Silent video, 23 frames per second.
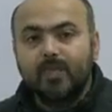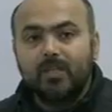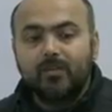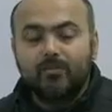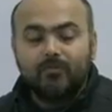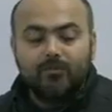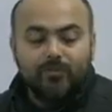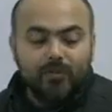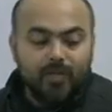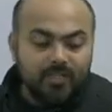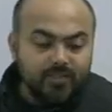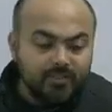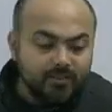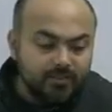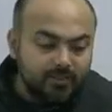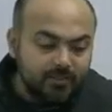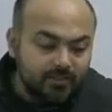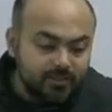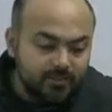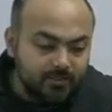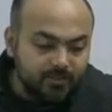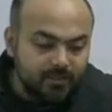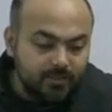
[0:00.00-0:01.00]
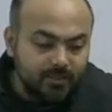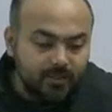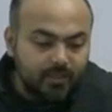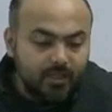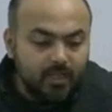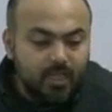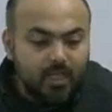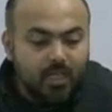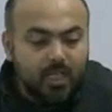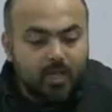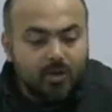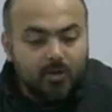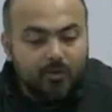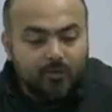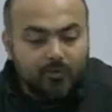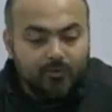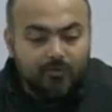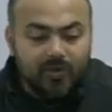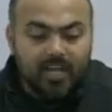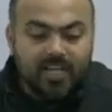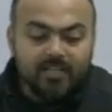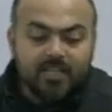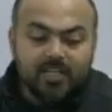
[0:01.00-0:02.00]
First,
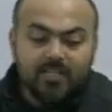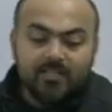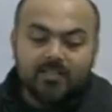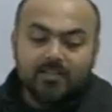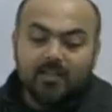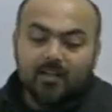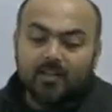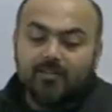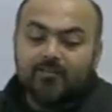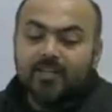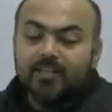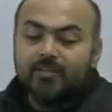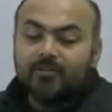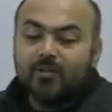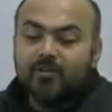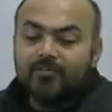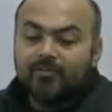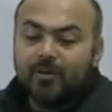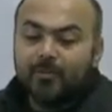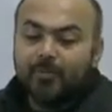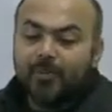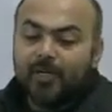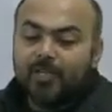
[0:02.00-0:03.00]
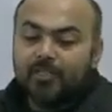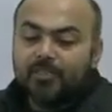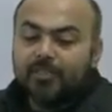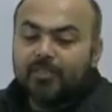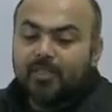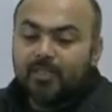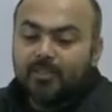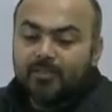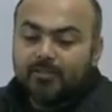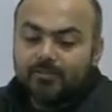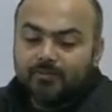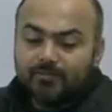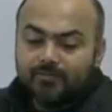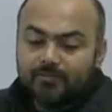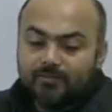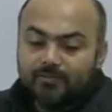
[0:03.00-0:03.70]
when the service of a person